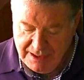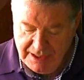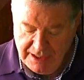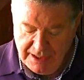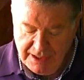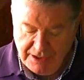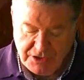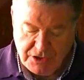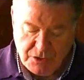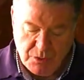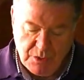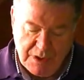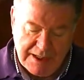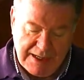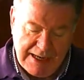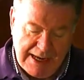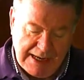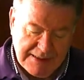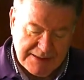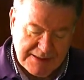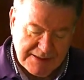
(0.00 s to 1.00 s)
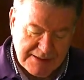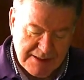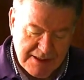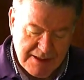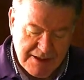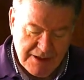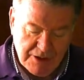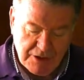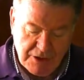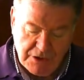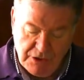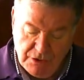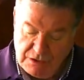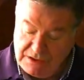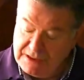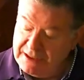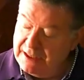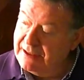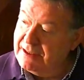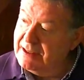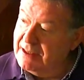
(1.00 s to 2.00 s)
into a case
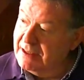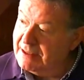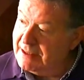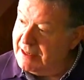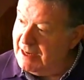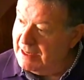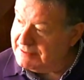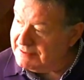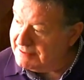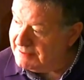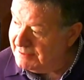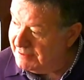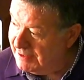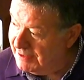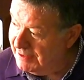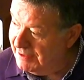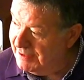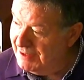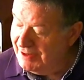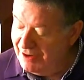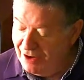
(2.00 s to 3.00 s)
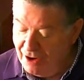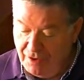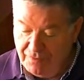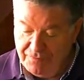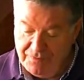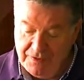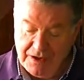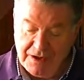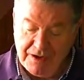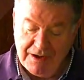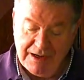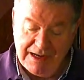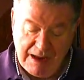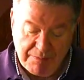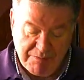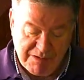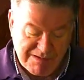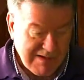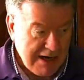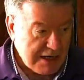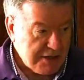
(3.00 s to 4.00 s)
accusing Kastner of
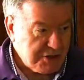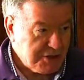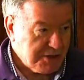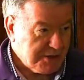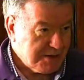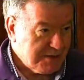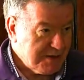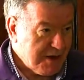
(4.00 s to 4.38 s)
collaboration,